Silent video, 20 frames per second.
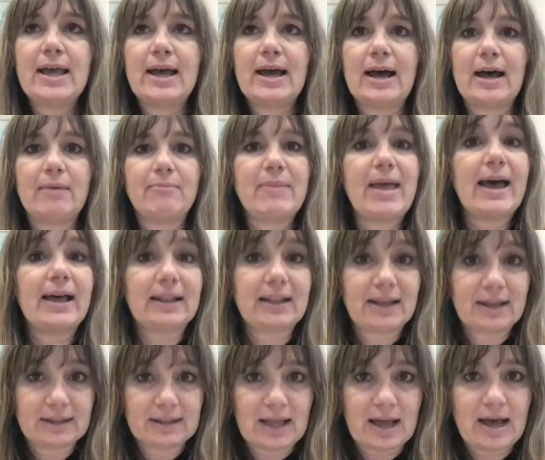
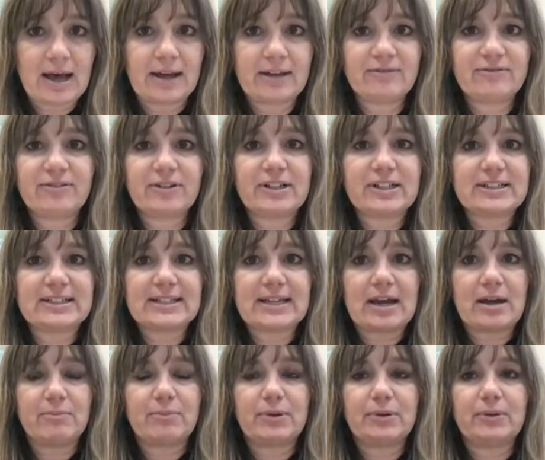LLI, for
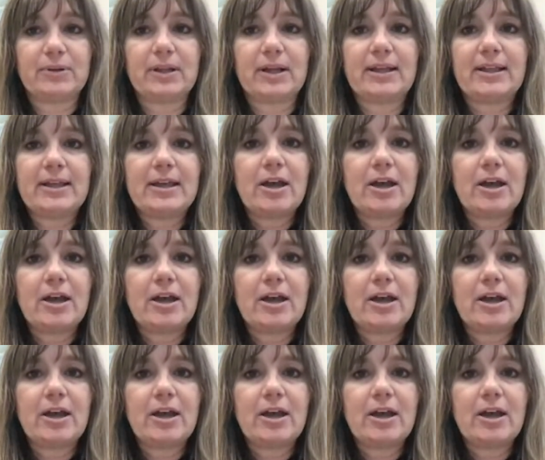example?